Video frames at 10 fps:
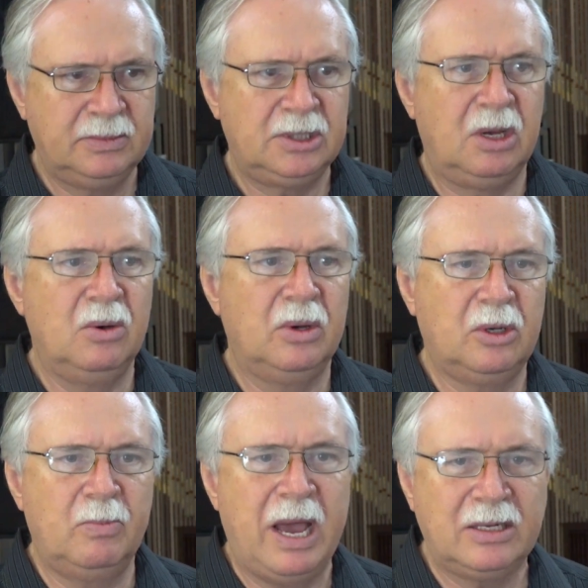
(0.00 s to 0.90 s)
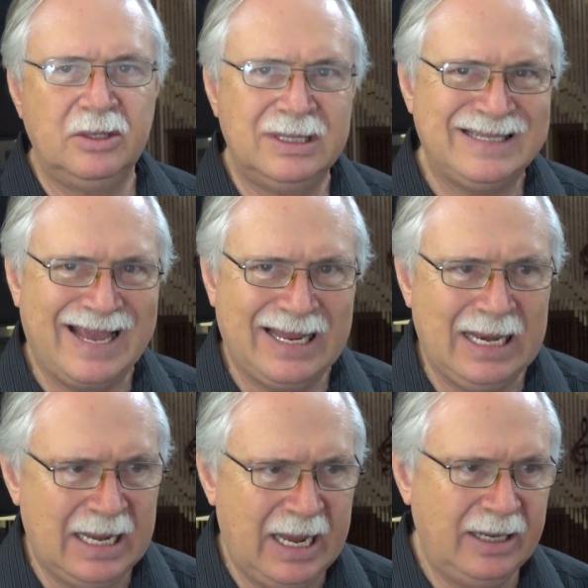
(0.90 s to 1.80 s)
So, go back to the second
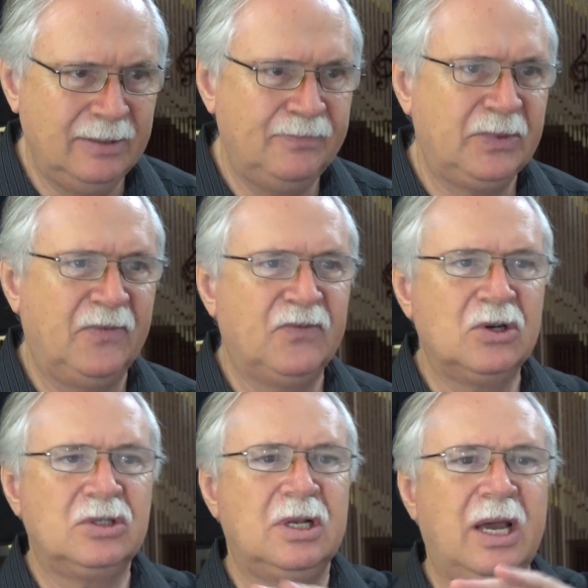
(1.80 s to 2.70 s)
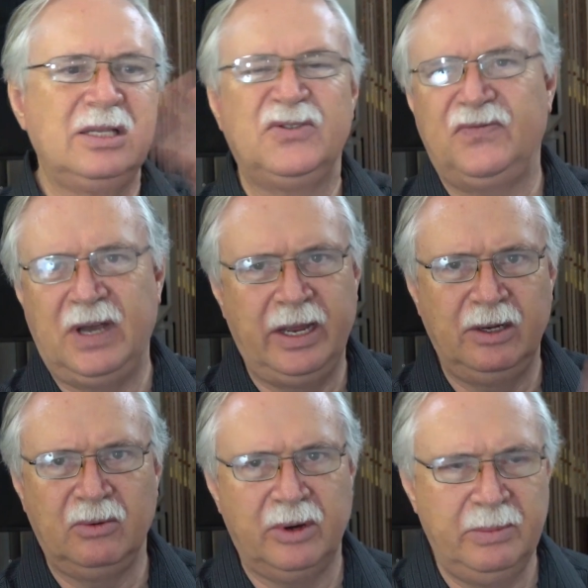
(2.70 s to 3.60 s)
line. The first line's fine,
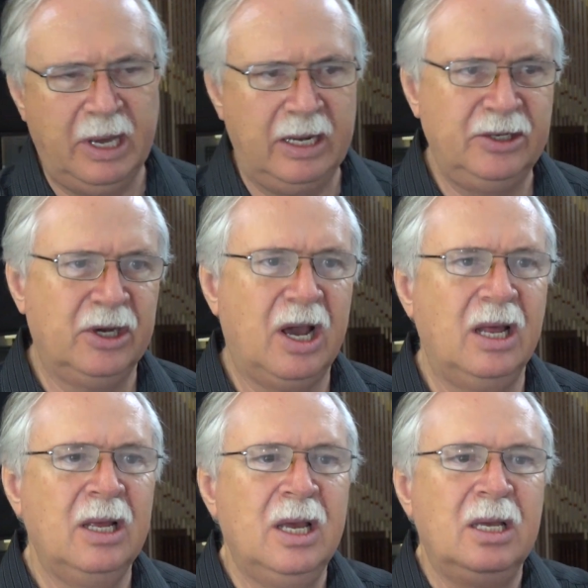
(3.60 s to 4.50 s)
don't worry about it. You're not